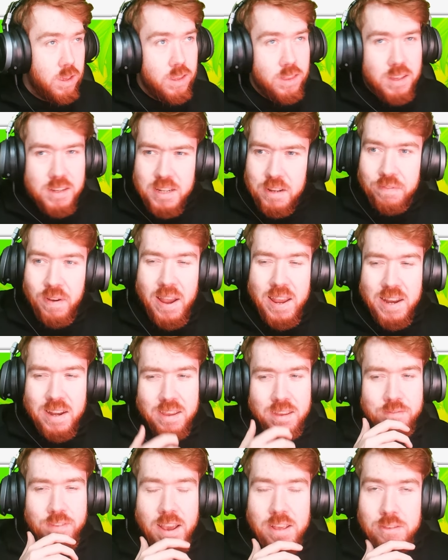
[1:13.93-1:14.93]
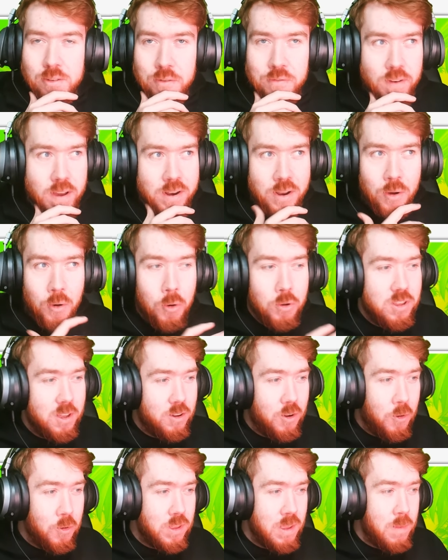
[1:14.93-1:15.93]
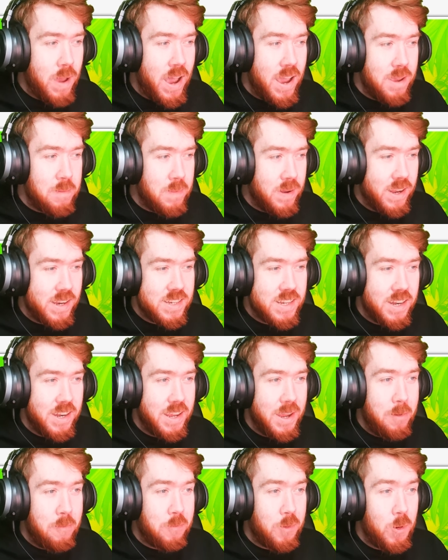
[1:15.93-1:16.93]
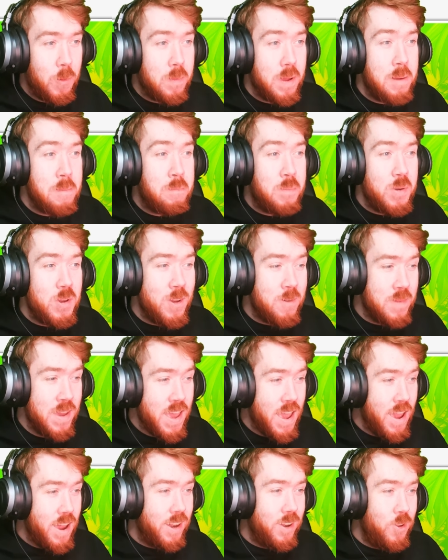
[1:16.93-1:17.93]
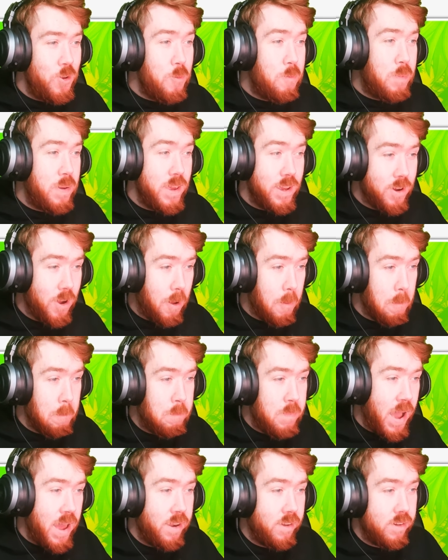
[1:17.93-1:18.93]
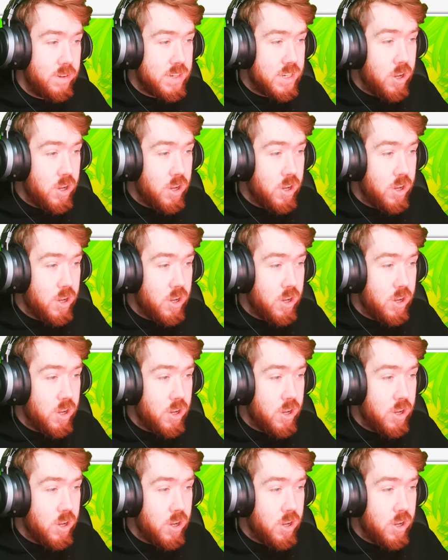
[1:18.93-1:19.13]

Does he fight in it? Veto, Fana, all the Midnight Sunday get a feel, but then boom, new pickup banner.